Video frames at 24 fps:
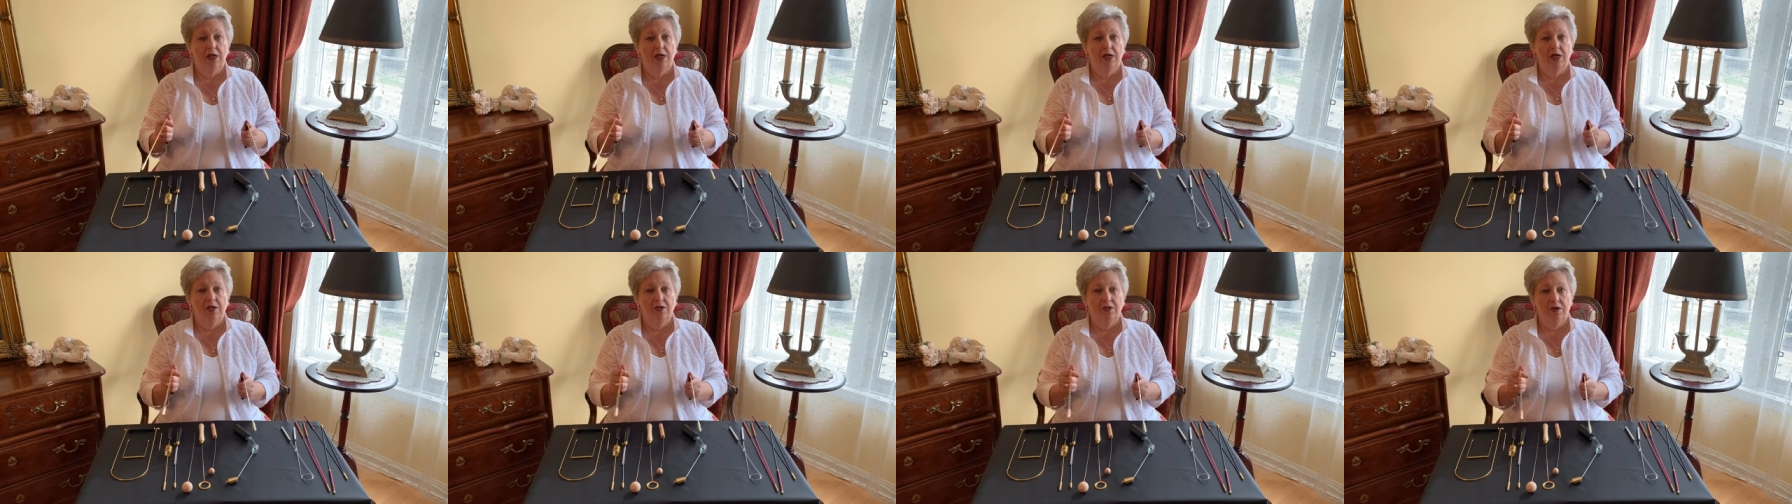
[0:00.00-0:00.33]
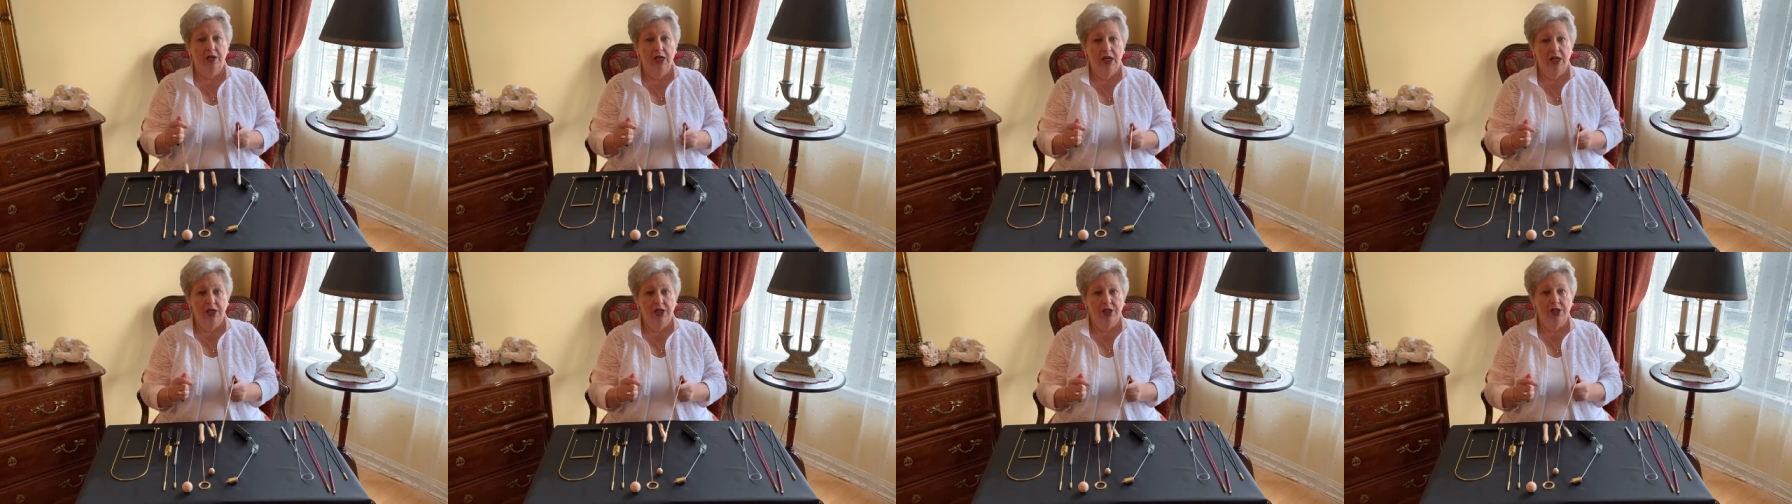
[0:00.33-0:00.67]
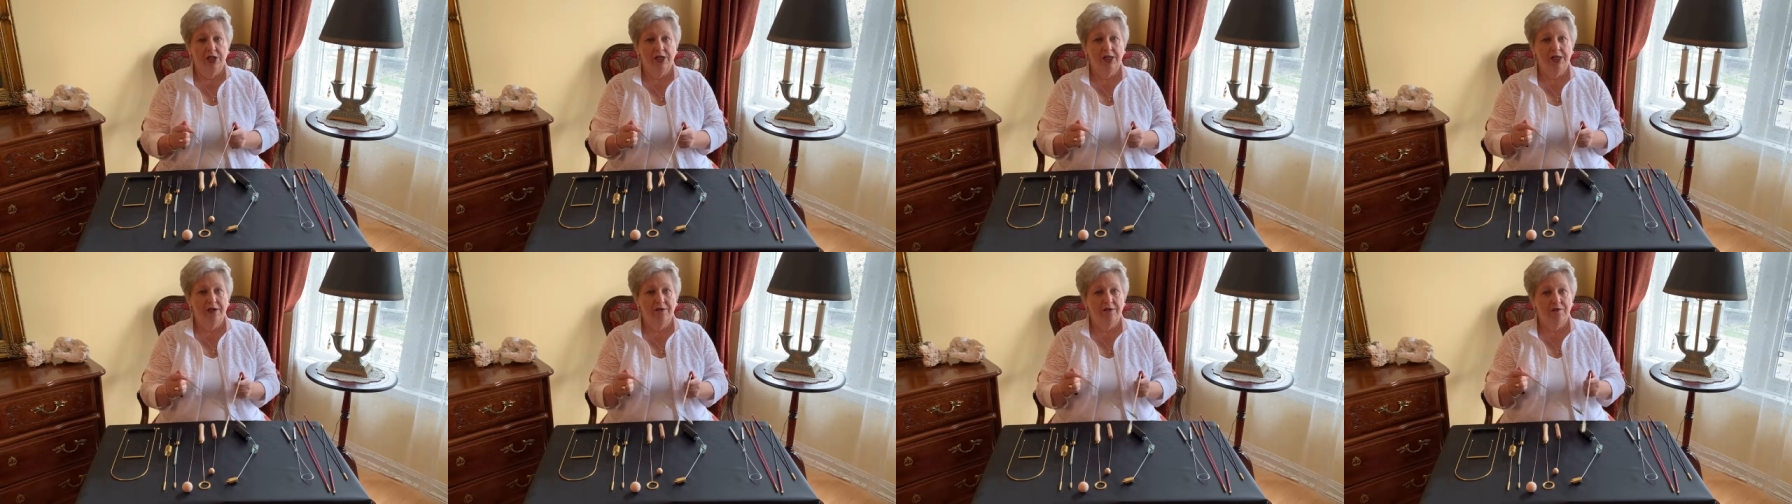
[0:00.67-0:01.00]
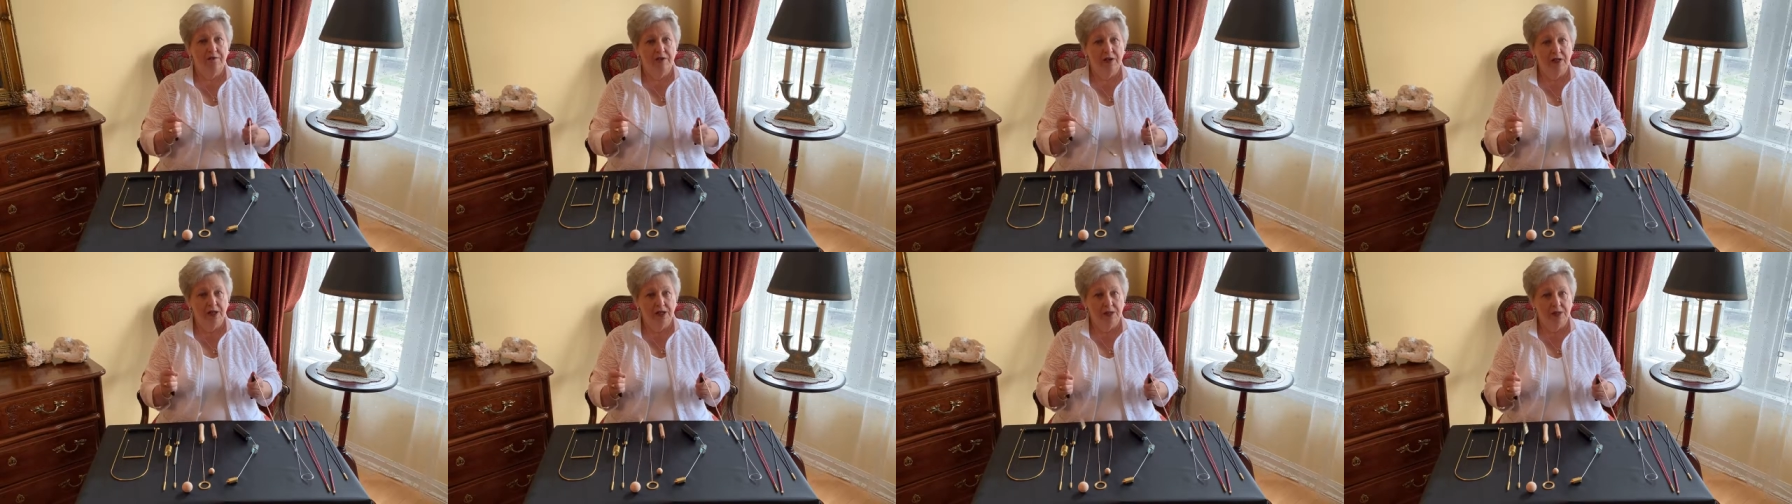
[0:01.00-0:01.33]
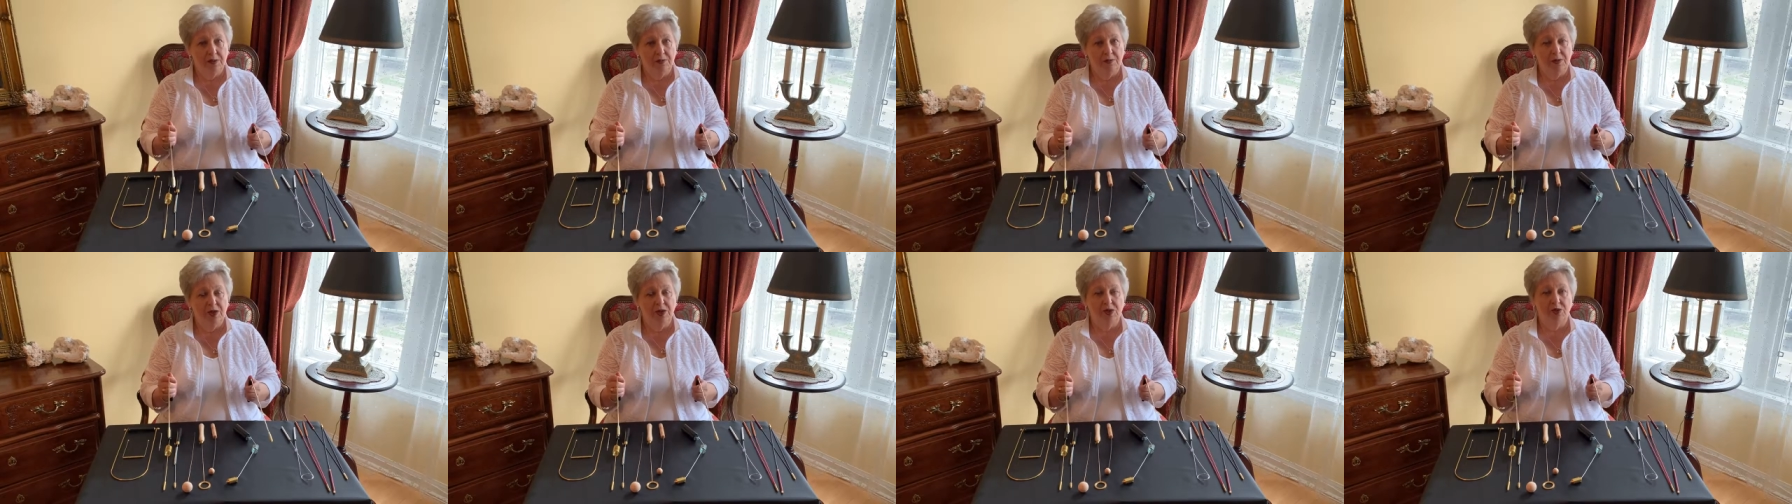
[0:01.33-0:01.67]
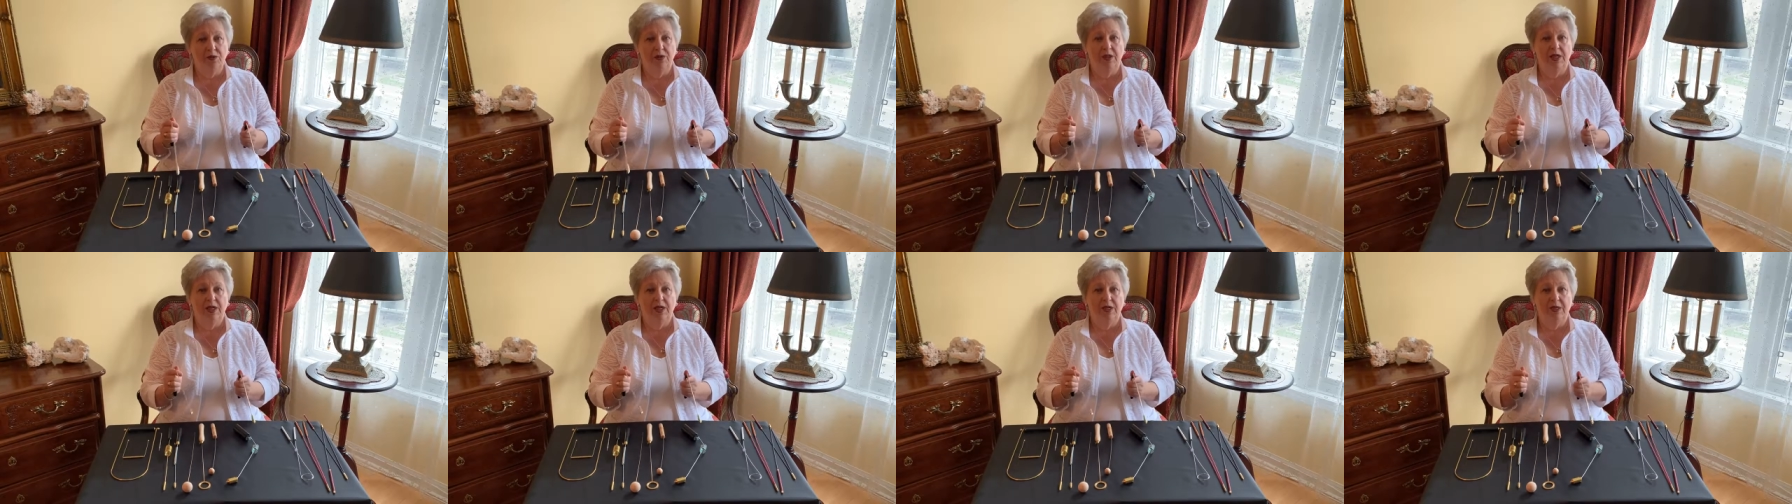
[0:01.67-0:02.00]
creating a field
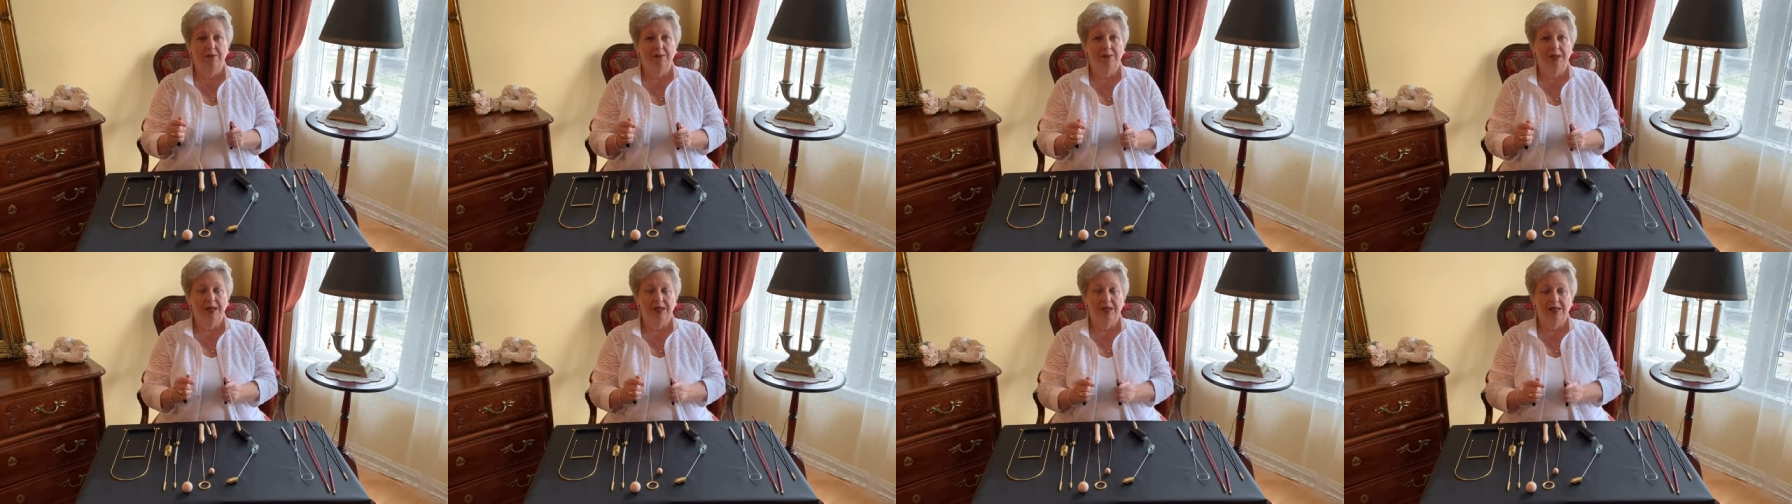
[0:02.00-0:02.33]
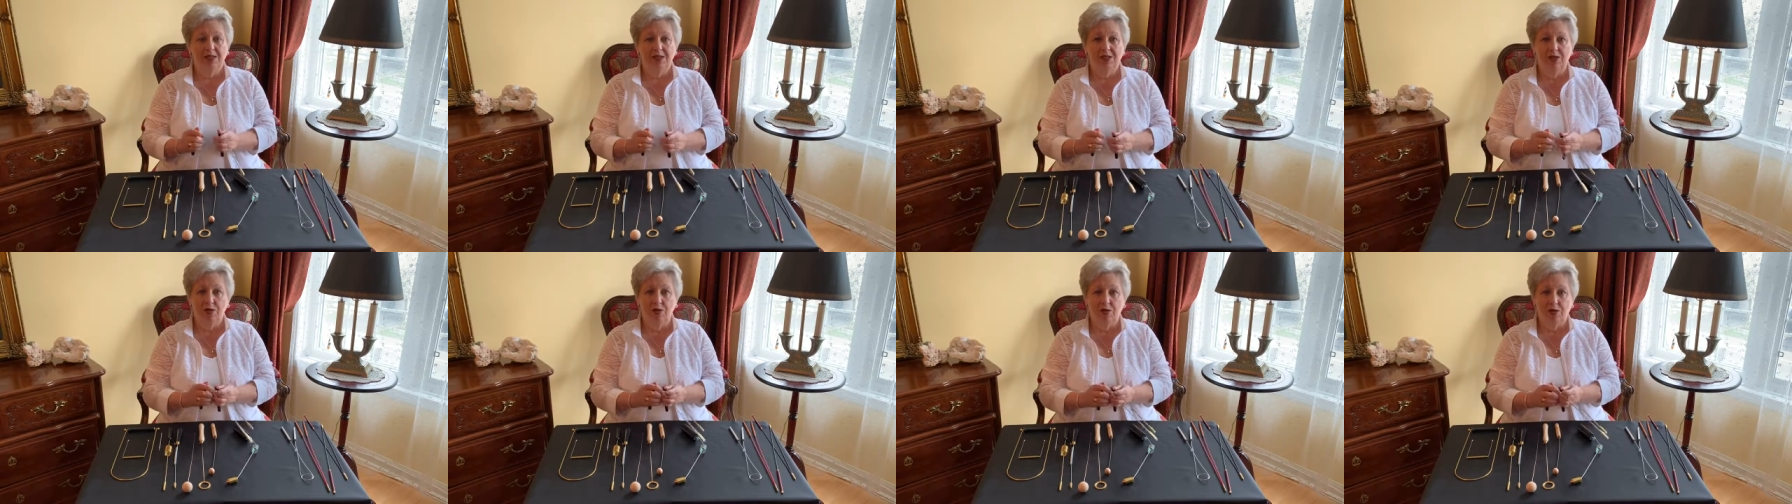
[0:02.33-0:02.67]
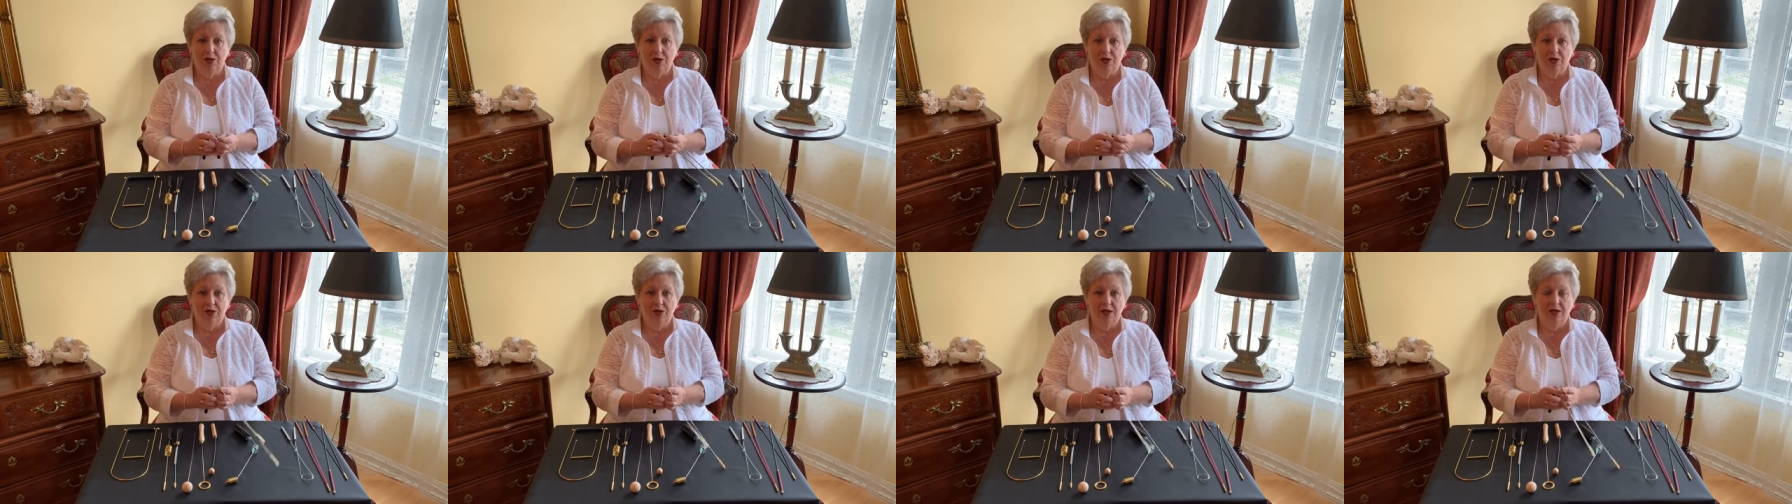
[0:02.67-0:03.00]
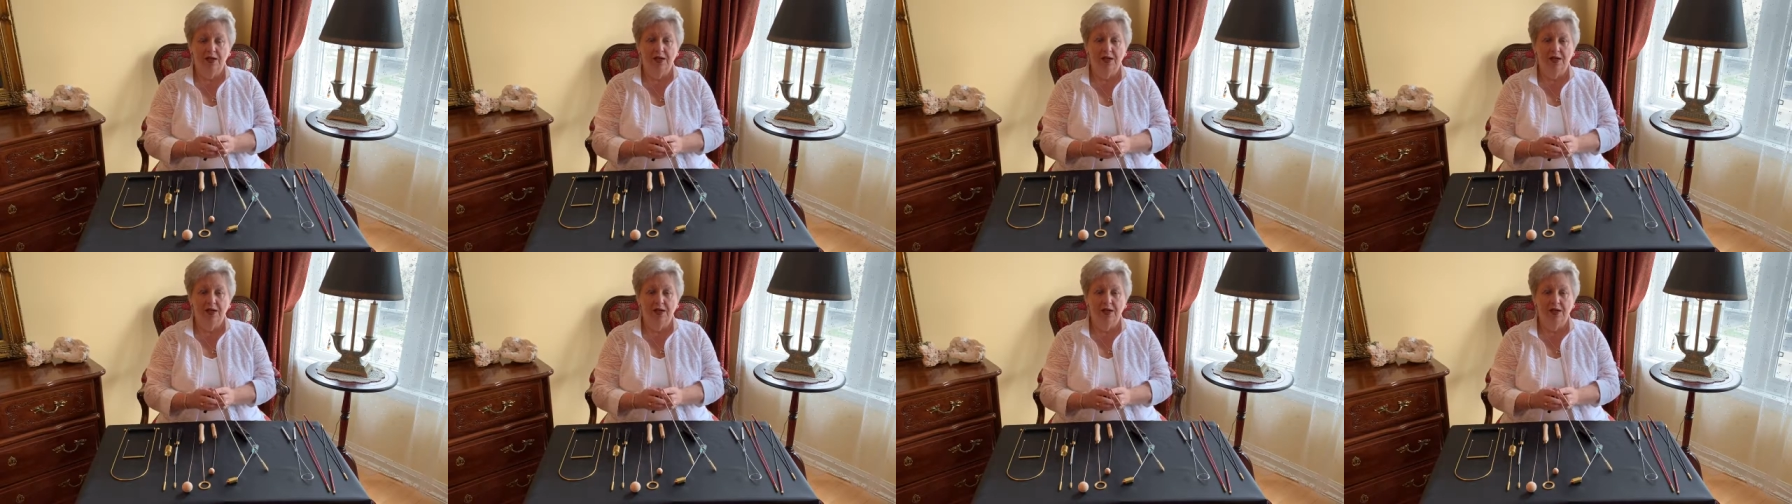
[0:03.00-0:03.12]
between them and so on.